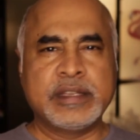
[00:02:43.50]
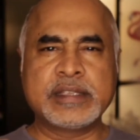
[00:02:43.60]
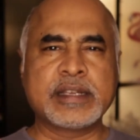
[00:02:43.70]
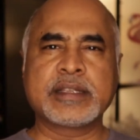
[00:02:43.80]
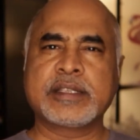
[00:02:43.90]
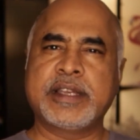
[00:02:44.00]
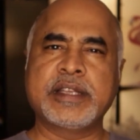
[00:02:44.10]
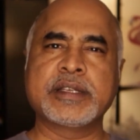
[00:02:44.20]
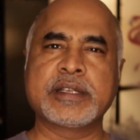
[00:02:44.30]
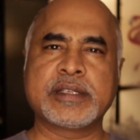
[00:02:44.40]
These are the
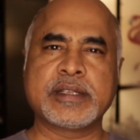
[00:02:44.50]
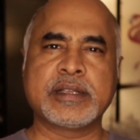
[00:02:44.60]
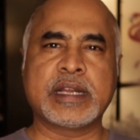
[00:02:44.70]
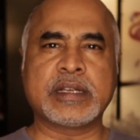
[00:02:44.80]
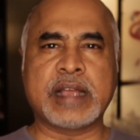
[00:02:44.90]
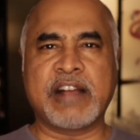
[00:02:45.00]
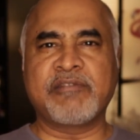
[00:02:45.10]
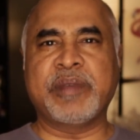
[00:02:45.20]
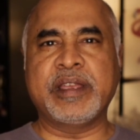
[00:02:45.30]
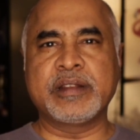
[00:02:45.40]
changes that
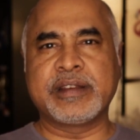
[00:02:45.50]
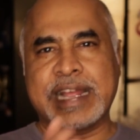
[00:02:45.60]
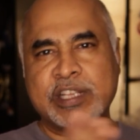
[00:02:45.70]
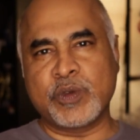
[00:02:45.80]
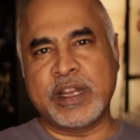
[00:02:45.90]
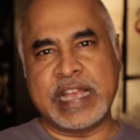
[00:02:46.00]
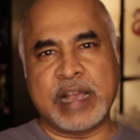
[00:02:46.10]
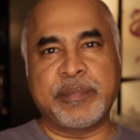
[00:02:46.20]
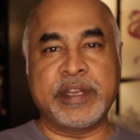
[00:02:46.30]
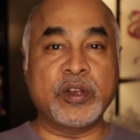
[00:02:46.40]
have been gradually
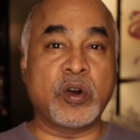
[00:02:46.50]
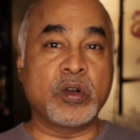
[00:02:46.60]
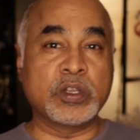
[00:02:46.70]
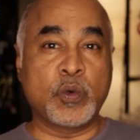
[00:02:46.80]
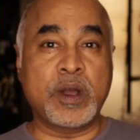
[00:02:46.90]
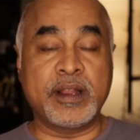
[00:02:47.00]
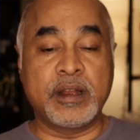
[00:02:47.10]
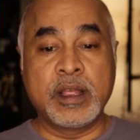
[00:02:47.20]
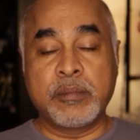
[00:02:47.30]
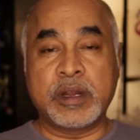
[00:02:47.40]
happening all the while.
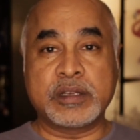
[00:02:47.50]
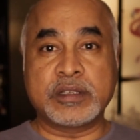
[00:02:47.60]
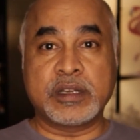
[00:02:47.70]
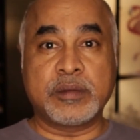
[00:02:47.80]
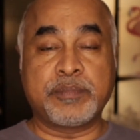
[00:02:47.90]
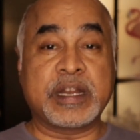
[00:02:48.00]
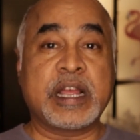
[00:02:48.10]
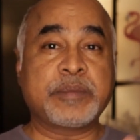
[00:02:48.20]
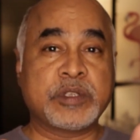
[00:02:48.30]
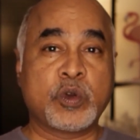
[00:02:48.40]
But
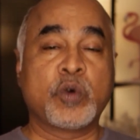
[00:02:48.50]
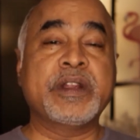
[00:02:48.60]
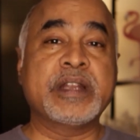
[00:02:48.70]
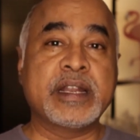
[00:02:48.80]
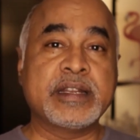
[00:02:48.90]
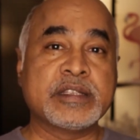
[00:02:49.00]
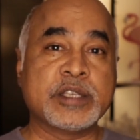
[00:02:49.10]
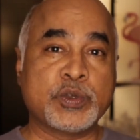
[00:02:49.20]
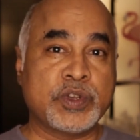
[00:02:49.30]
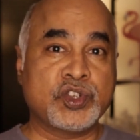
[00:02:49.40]
perhaps the COVID-19
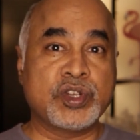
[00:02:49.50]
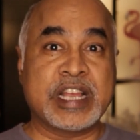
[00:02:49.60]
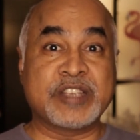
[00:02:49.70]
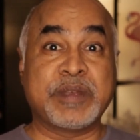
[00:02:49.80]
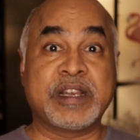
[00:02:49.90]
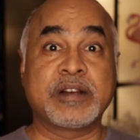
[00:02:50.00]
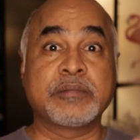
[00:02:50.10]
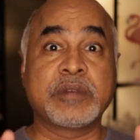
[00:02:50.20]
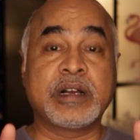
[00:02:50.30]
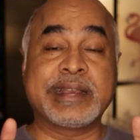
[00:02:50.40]
situation has
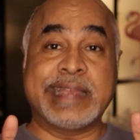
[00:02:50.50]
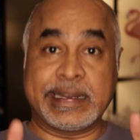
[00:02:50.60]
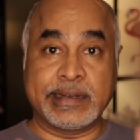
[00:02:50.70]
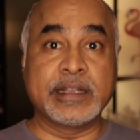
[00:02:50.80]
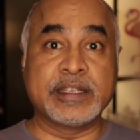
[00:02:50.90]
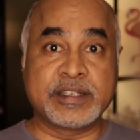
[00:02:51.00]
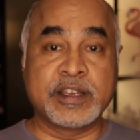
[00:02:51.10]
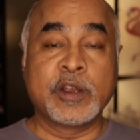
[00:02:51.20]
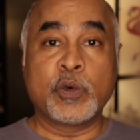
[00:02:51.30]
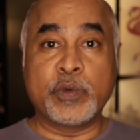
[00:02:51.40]
become a
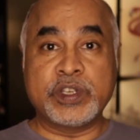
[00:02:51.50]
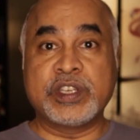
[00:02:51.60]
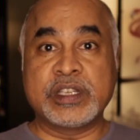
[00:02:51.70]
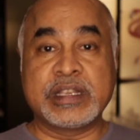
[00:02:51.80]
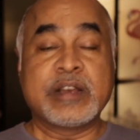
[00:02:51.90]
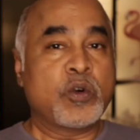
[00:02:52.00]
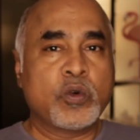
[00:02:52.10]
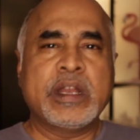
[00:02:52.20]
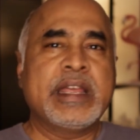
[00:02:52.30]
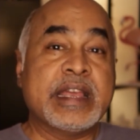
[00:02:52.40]
catalyst which is
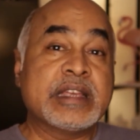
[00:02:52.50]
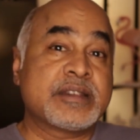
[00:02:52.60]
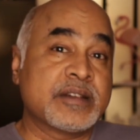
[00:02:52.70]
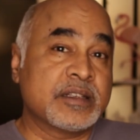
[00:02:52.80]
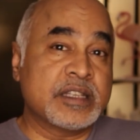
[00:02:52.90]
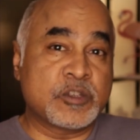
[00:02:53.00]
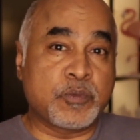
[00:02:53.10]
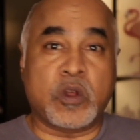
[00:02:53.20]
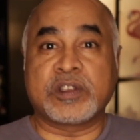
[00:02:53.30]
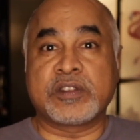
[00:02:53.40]
only hastened this
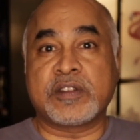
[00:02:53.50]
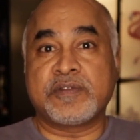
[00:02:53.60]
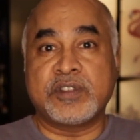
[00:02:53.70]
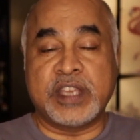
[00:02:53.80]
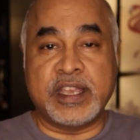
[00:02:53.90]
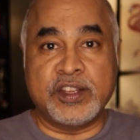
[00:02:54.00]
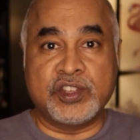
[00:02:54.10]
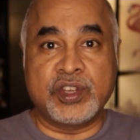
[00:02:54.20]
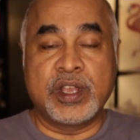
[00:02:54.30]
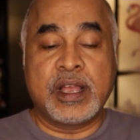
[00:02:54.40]
process of
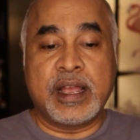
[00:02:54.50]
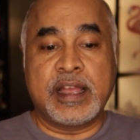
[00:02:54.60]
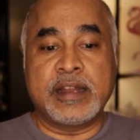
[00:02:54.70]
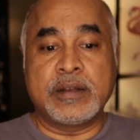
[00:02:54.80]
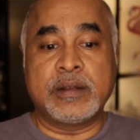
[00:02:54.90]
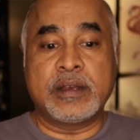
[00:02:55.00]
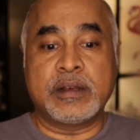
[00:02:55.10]
change. And